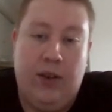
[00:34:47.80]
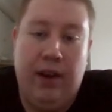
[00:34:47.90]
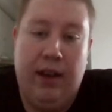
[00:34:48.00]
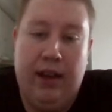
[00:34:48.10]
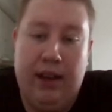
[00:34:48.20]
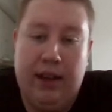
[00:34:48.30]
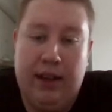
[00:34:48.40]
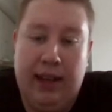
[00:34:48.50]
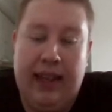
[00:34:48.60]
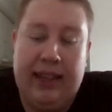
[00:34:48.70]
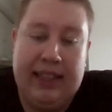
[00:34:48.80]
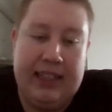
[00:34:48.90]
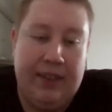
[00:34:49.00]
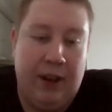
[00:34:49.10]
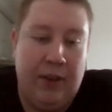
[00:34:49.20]
of, yeah, this
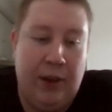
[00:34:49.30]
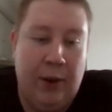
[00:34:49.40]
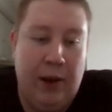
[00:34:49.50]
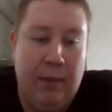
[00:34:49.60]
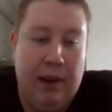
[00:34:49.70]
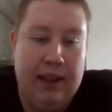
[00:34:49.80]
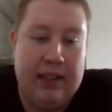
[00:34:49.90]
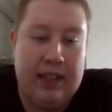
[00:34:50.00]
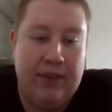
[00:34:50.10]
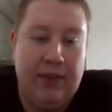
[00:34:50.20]
is one of the early Miyazaki